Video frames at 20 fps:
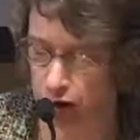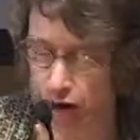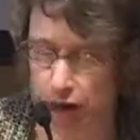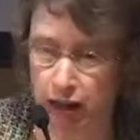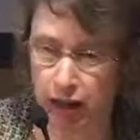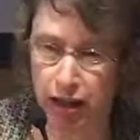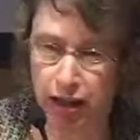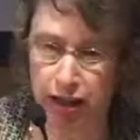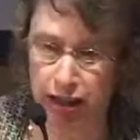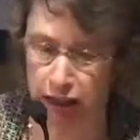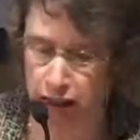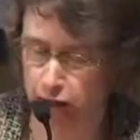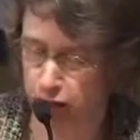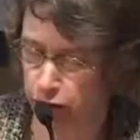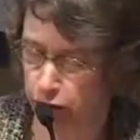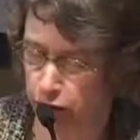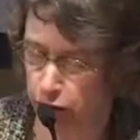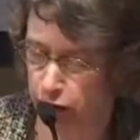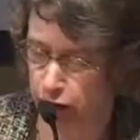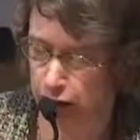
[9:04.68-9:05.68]
Society. It
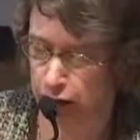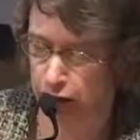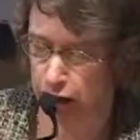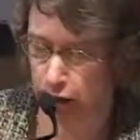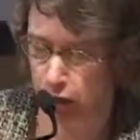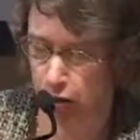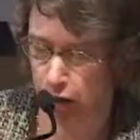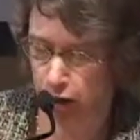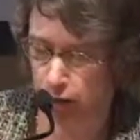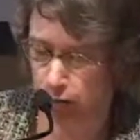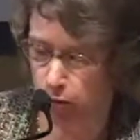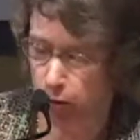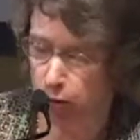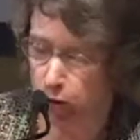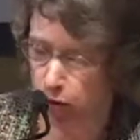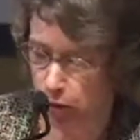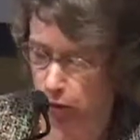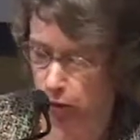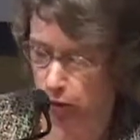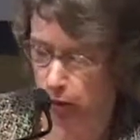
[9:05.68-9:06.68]
surfaced in my
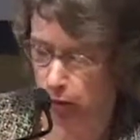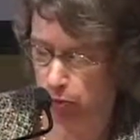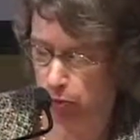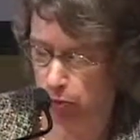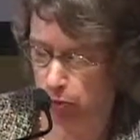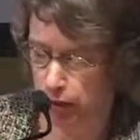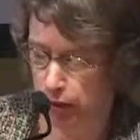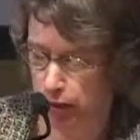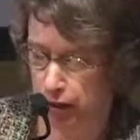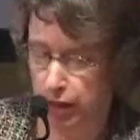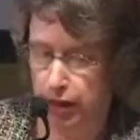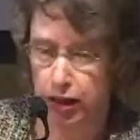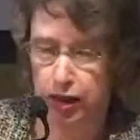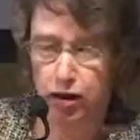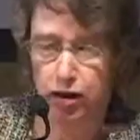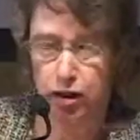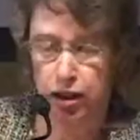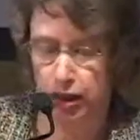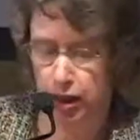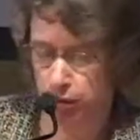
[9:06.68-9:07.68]
mother's papers.
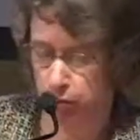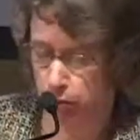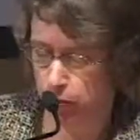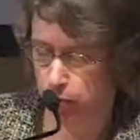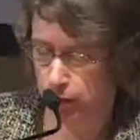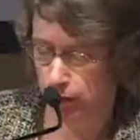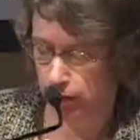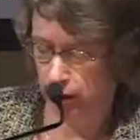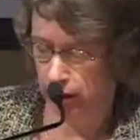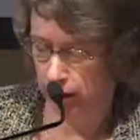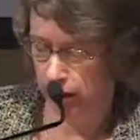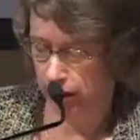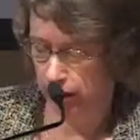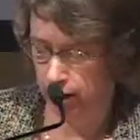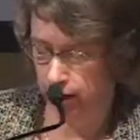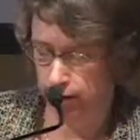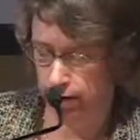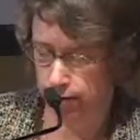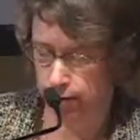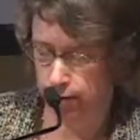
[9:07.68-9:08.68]
She had been
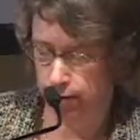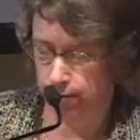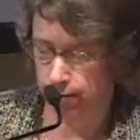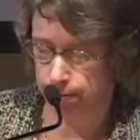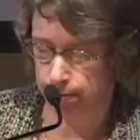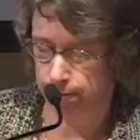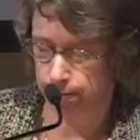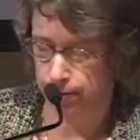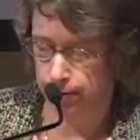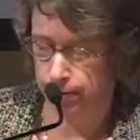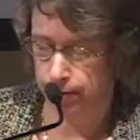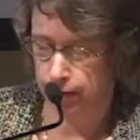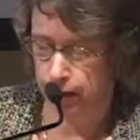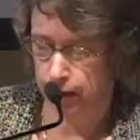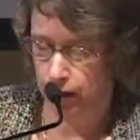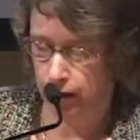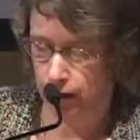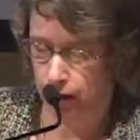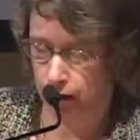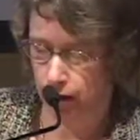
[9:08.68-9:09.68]

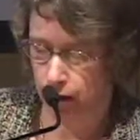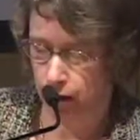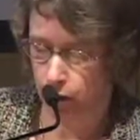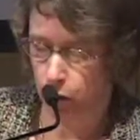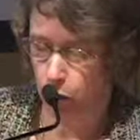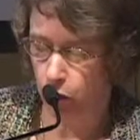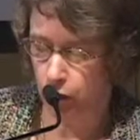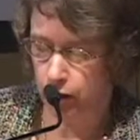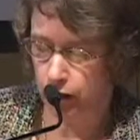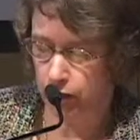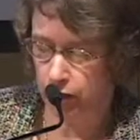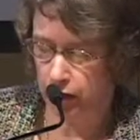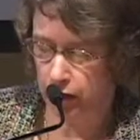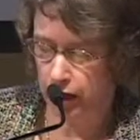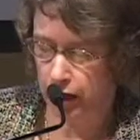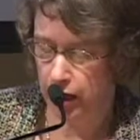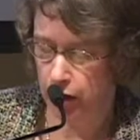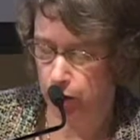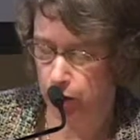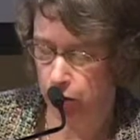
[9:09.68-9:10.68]
worked for the
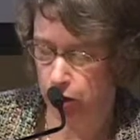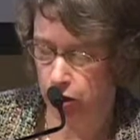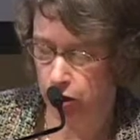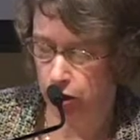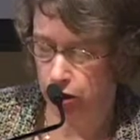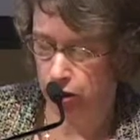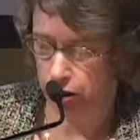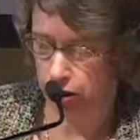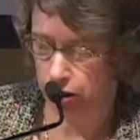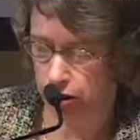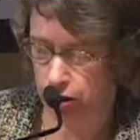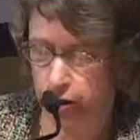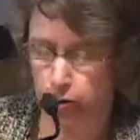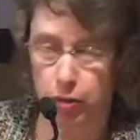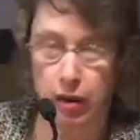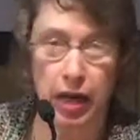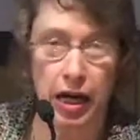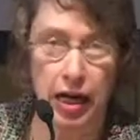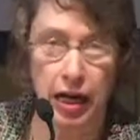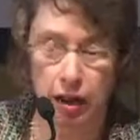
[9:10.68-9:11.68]
Cambridge
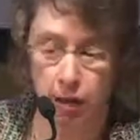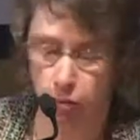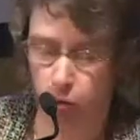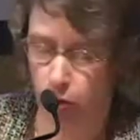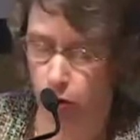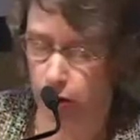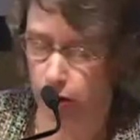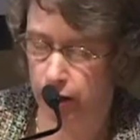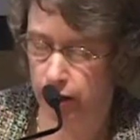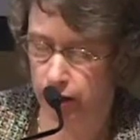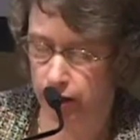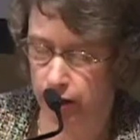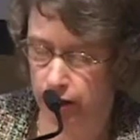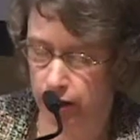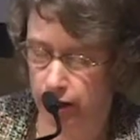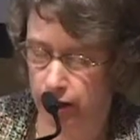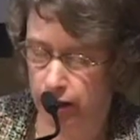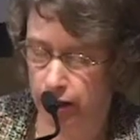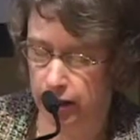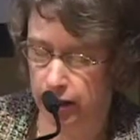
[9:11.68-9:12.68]
Planning Board in
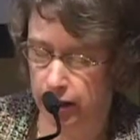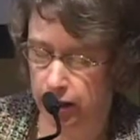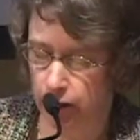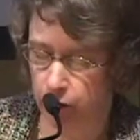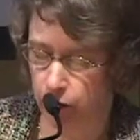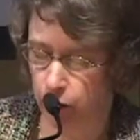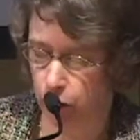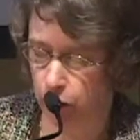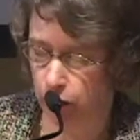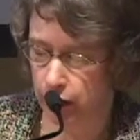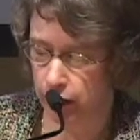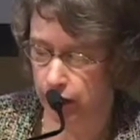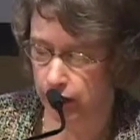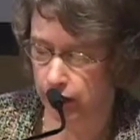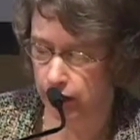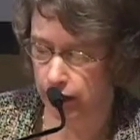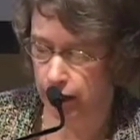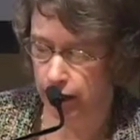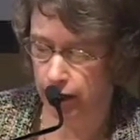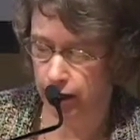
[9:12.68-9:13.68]
the
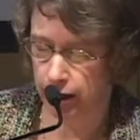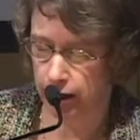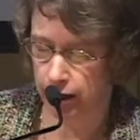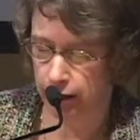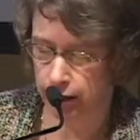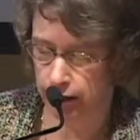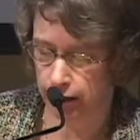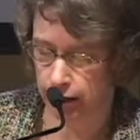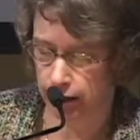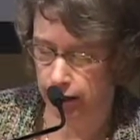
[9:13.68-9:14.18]
1940s, and